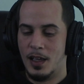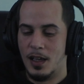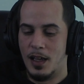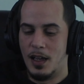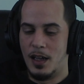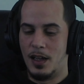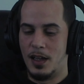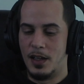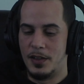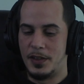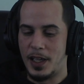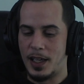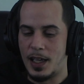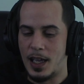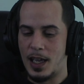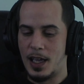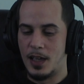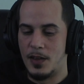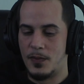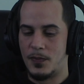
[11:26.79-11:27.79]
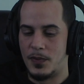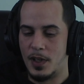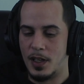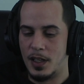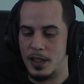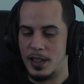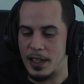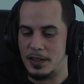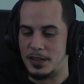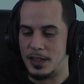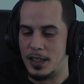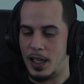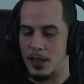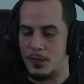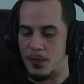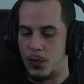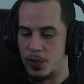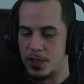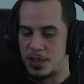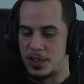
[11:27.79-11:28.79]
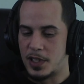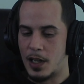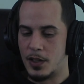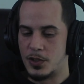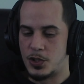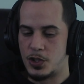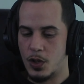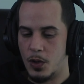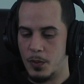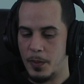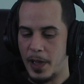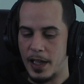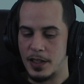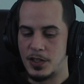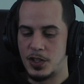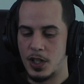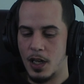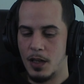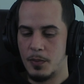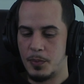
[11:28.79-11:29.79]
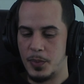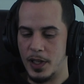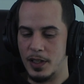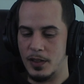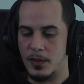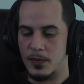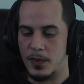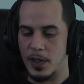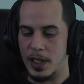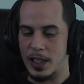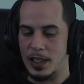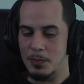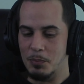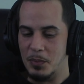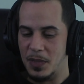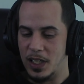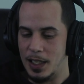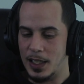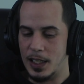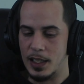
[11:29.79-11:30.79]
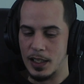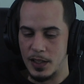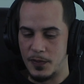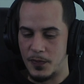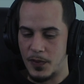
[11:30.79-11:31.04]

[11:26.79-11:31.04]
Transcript: They have a 1984 style show matchup, and immediately